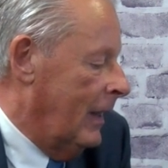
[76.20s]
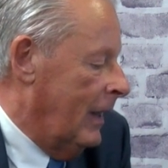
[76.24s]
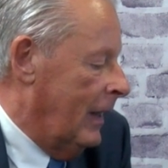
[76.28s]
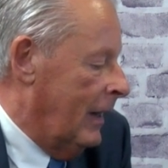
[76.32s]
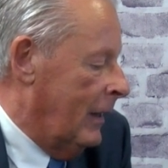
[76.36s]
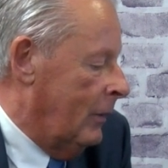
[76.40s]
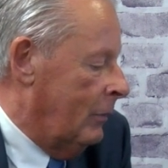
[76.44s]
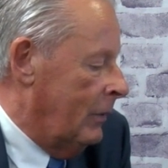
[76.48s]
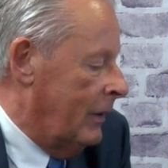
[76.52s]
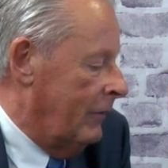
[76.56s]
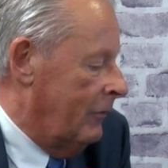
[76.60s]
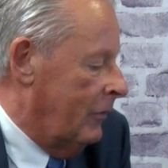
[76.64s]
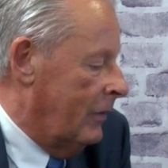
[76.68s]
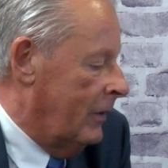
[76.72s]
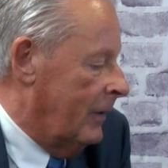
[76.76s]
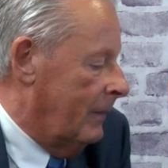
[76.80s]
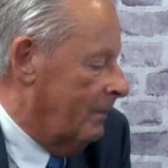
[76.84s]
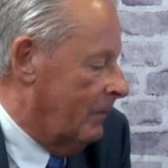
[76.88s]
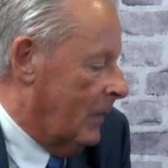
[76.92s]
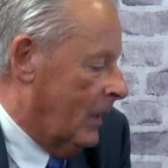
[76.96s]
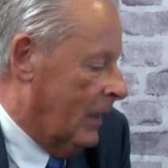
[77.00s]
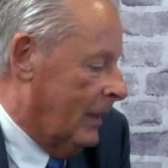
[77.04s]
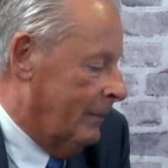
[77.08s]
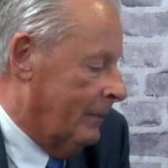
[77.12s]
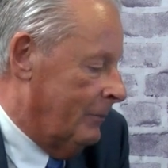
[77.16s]
However,
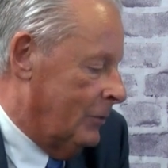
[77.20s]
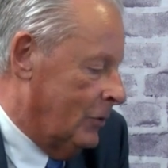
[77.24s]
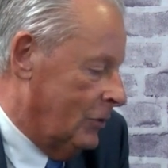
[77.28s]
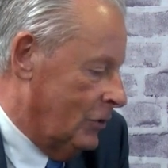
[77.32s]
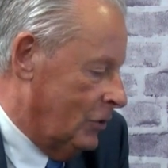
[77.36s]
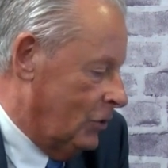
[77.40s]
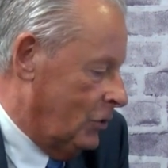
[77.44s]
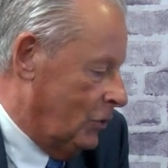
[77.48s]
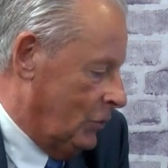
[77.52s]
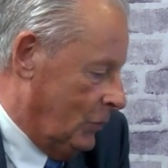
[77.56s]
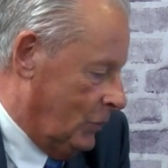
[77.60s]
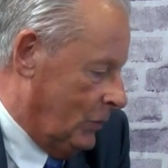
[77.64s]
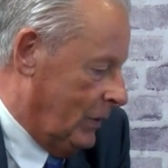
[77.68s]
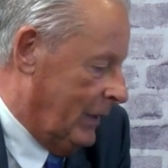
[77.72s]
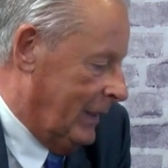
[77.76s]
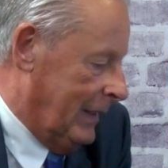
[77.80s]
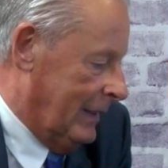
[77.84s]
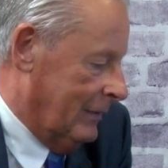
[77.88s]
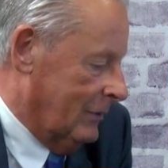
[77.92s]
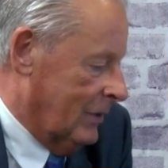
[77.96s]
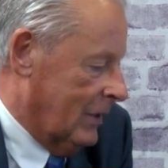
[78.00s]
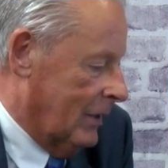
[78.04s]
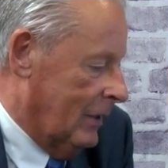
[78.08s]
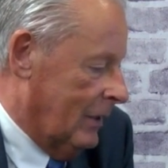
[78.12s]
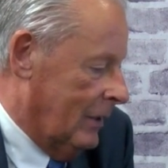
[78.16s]
I'm not sure
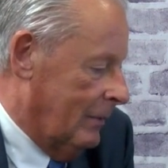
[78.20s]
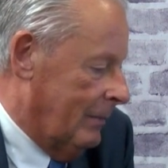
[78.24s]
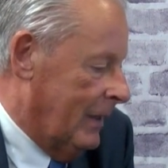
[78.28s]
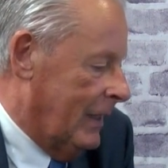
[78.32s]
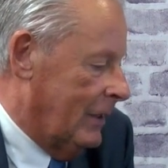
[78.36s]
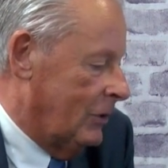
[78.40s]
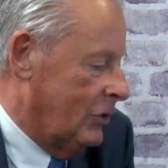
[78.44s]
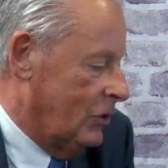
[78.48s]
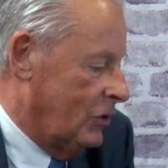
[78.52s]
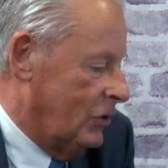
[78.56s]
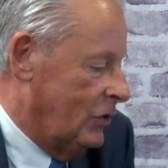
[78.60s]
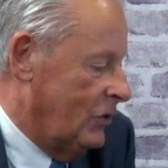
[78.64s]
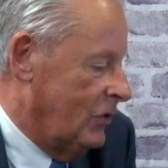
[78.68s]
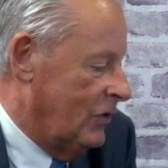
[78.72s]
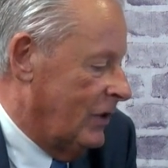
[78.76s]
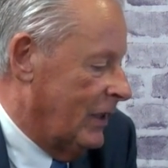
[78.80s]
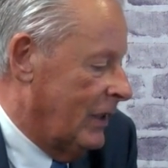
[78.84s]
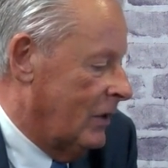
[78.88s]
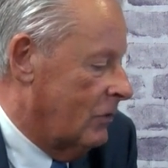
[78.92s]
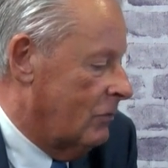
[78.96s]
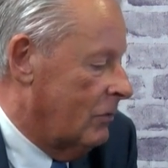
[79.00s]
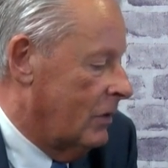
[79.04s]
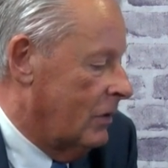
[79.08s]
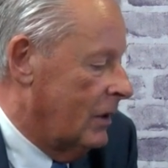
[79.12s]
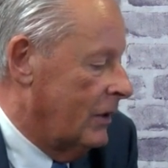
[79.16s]
how to go about choosing
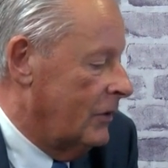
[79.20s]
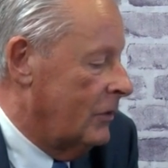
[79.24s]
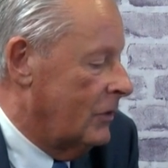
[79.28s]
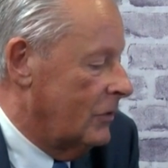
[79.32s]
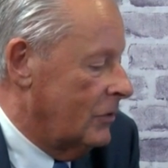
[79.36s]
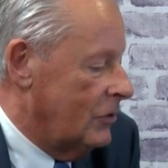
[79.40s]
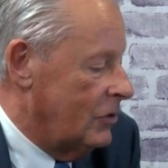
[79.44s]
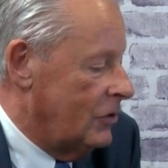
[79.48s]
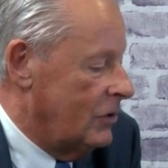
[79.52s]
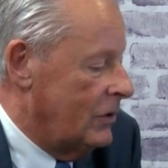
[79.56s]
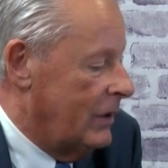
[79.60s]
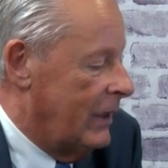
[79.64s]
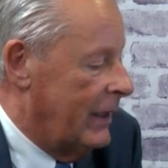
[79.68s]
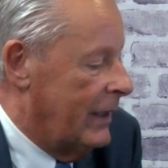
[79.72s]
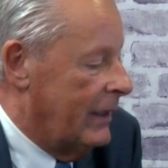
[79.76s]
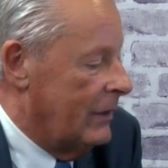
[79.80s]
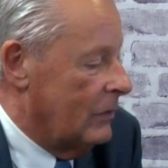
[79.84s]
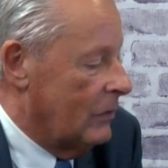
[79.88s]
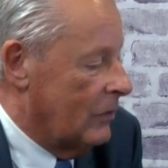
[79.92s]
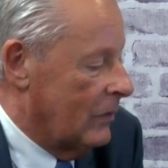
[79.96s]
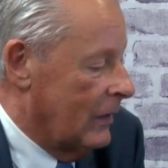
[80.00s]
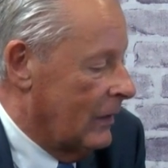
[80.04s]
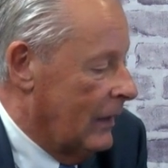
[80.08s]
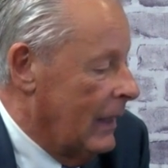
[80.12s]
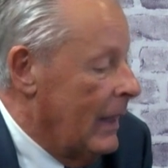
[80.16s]
the right auction
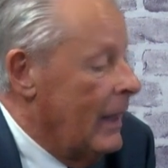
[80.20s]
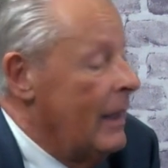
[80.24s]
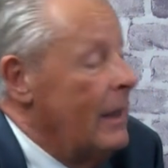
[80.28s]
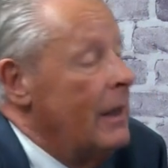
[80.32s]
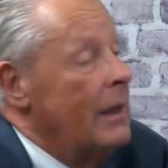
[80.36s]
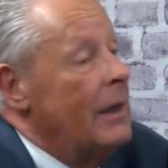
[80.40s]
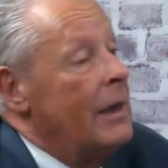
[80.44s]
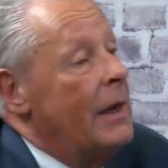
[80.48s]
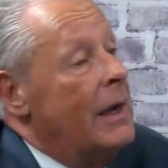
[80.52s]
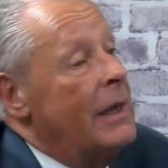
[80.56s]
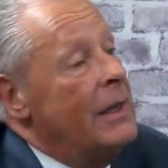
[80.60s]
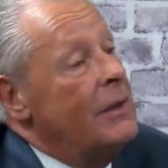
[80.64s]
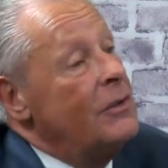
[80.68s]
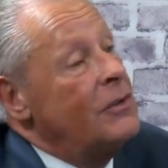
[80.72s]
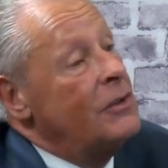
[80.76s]
house. Any